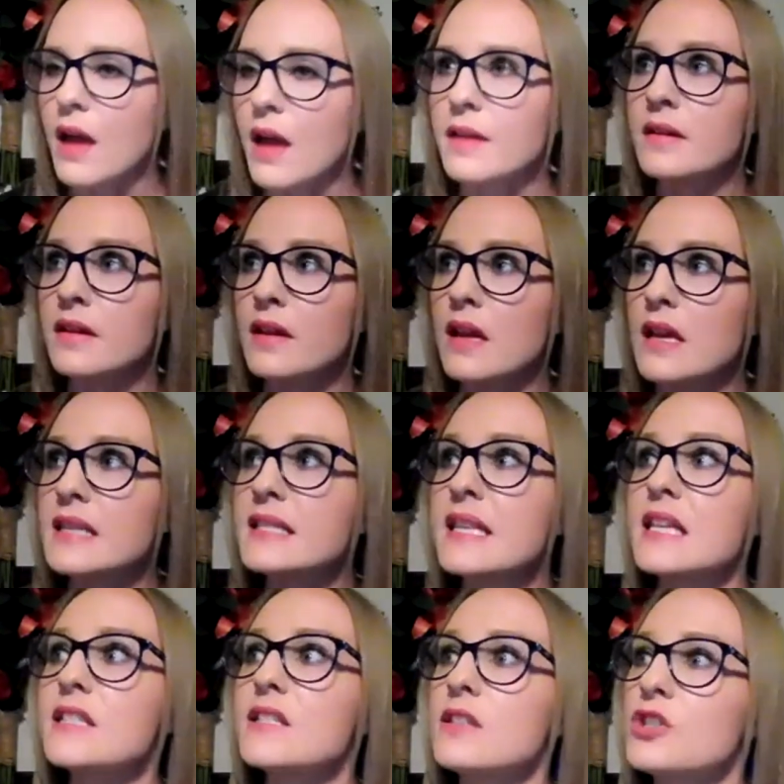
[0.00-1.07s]
And is
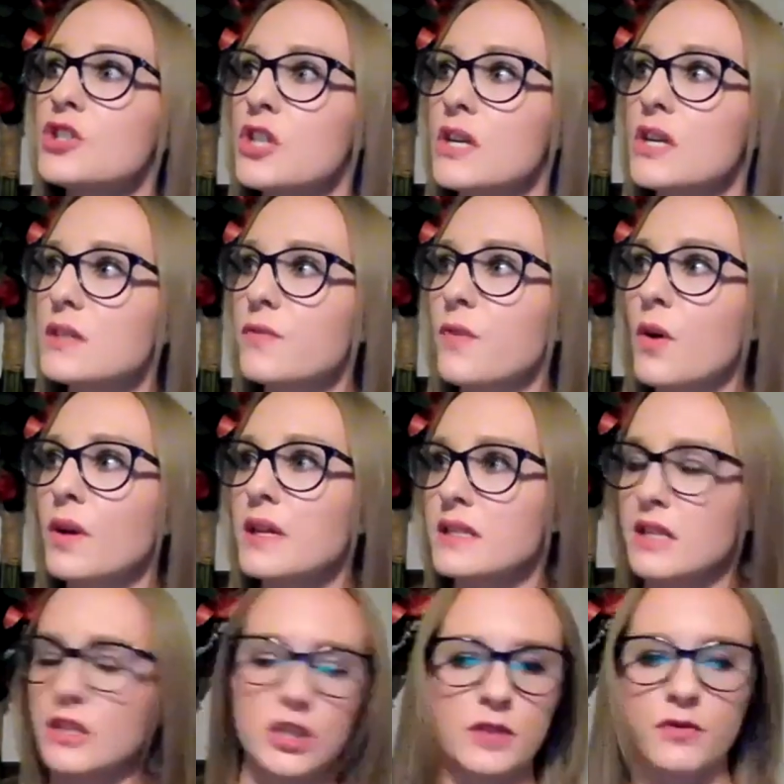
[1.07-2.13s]
this just
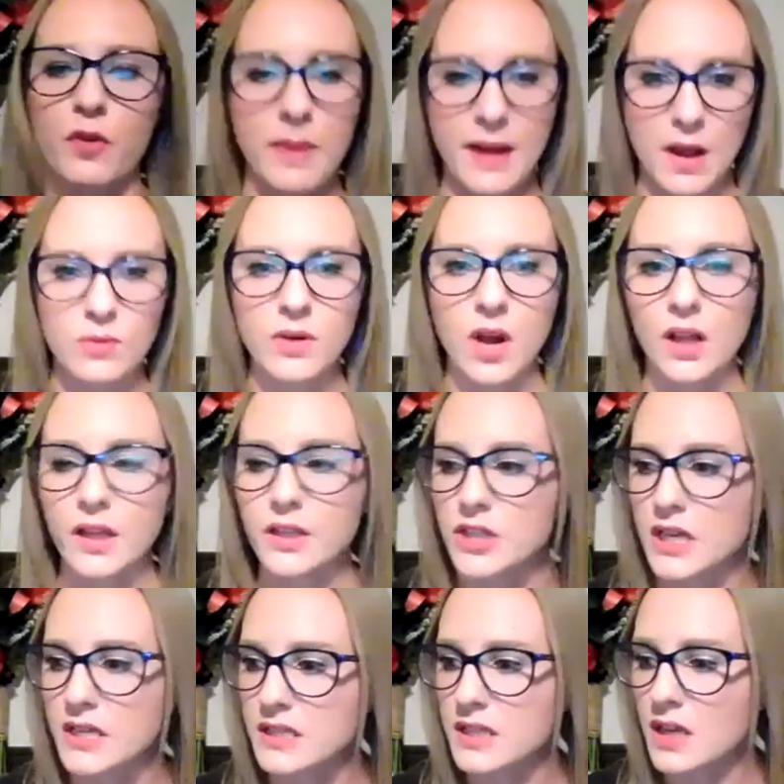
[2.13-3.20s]
focused, this is just for my own knowledge,
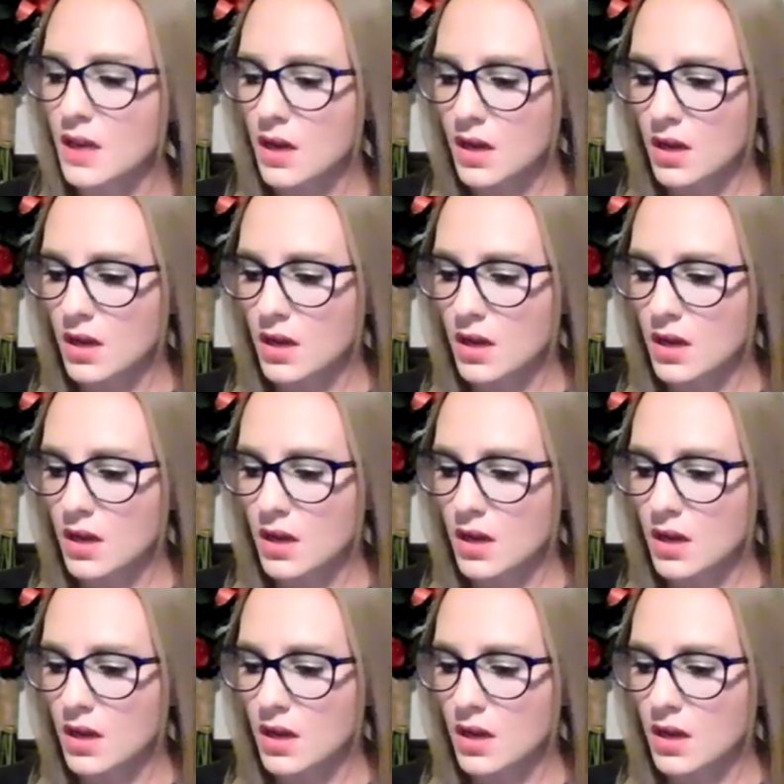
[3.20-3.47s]
is